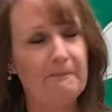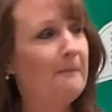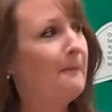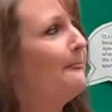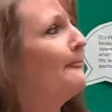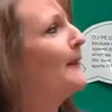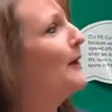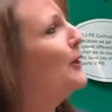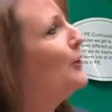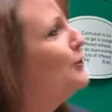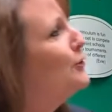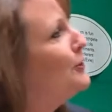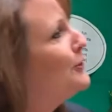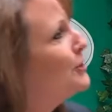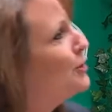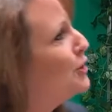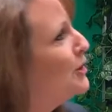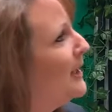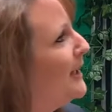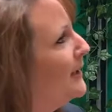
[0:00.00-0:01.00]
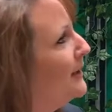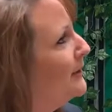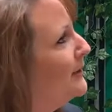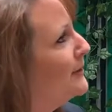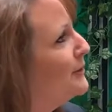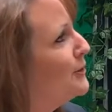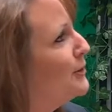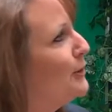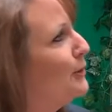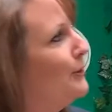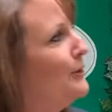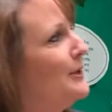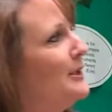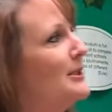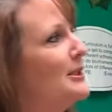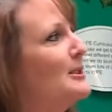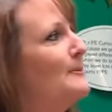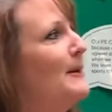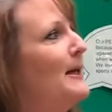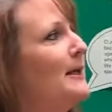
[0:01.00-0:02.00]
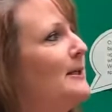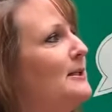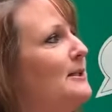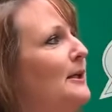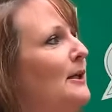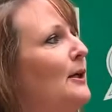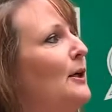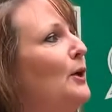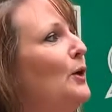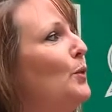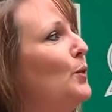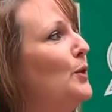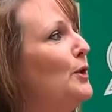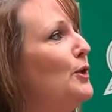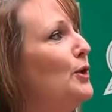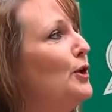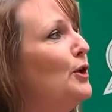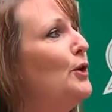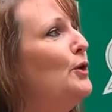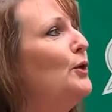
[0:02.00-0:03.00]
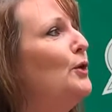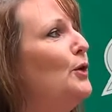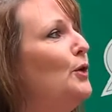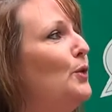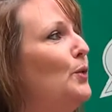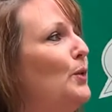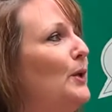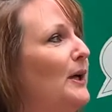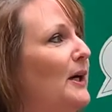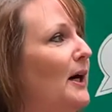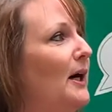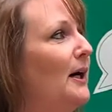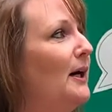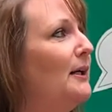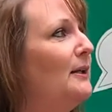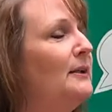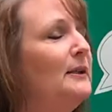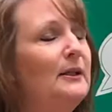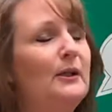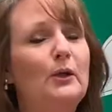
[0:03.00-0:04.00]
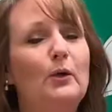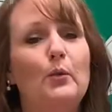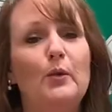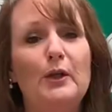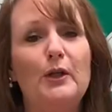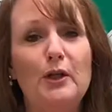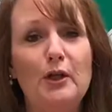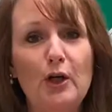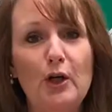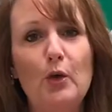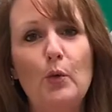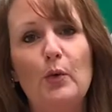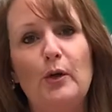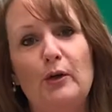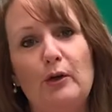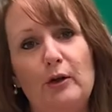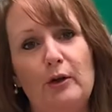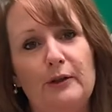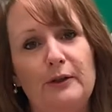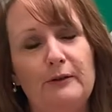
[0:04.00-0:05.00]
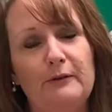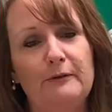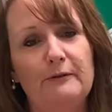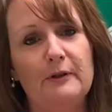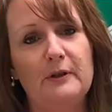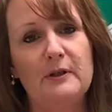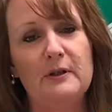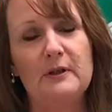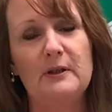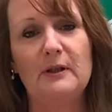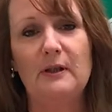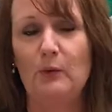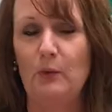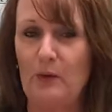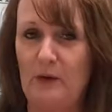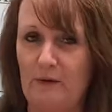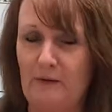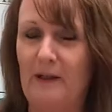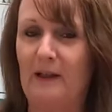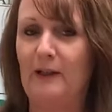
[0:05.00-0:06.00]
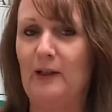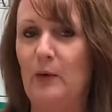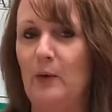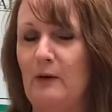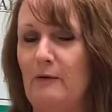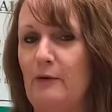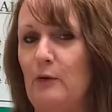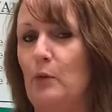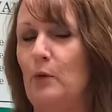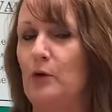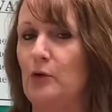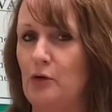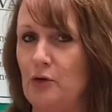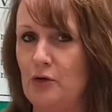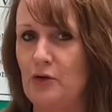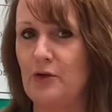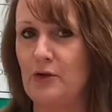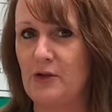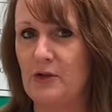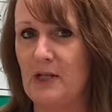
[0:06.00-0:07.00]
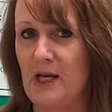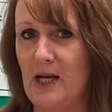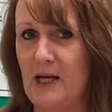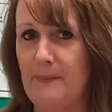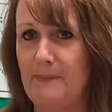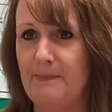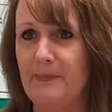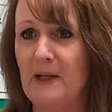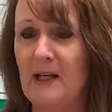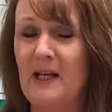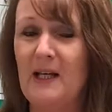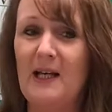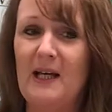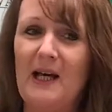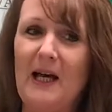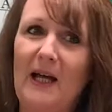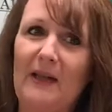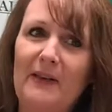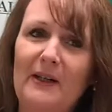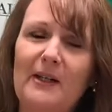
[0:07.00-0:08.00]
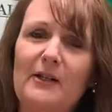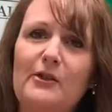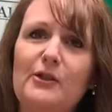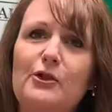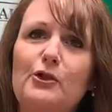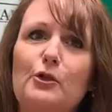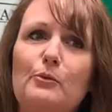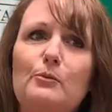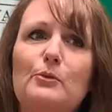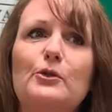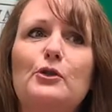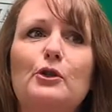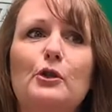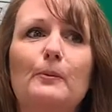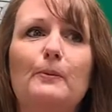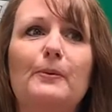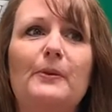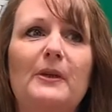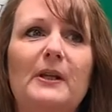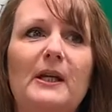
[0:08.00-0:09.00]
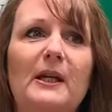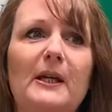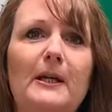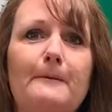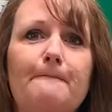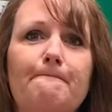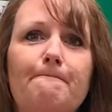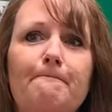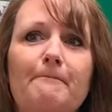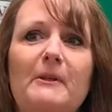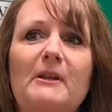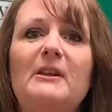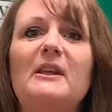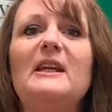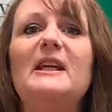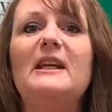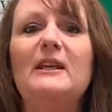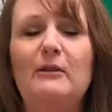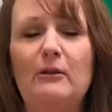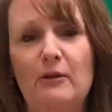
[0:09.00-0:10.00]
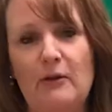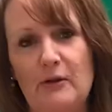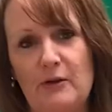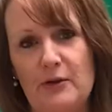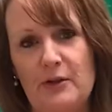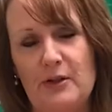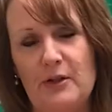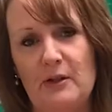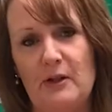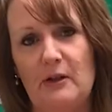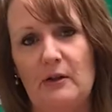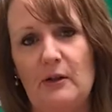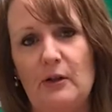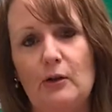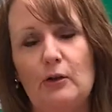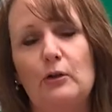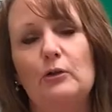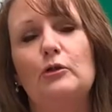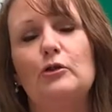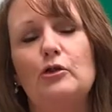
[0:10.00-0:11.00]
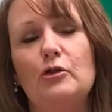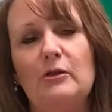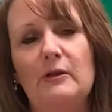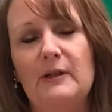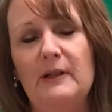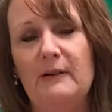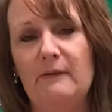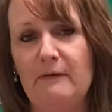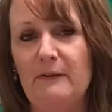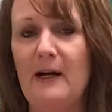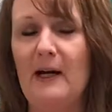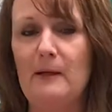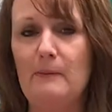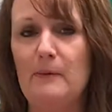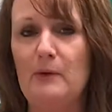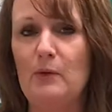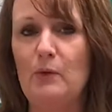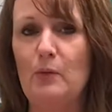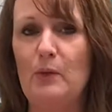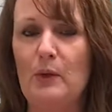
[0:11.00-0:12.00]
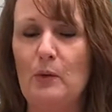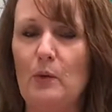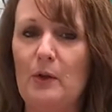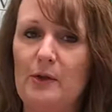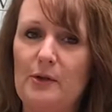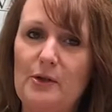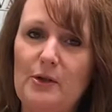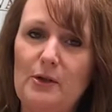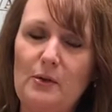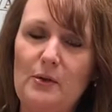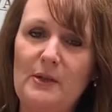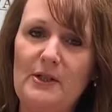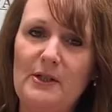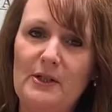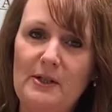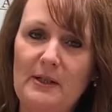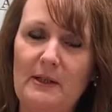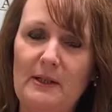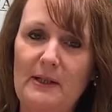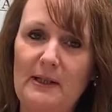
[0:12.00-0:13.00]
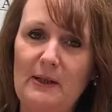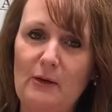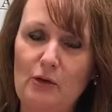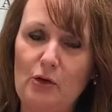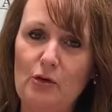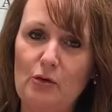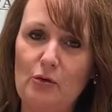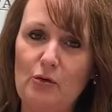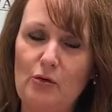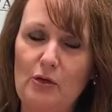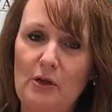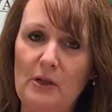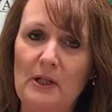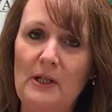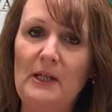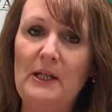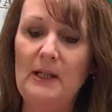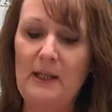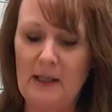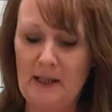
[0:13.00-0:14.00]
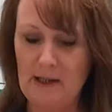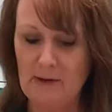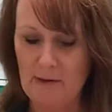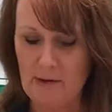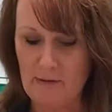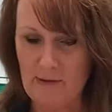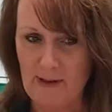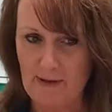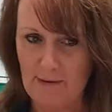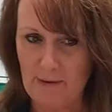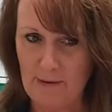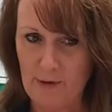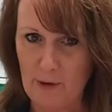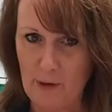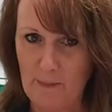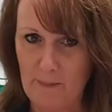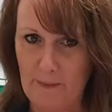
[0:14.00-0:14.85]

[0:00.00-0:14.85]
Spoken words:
Another child told the inspector, "We know who we are, we know we're all different, and we value everyone just the same." And that sums up the ethos and the culture and the environment we want to instill in our children here at Renthorpe.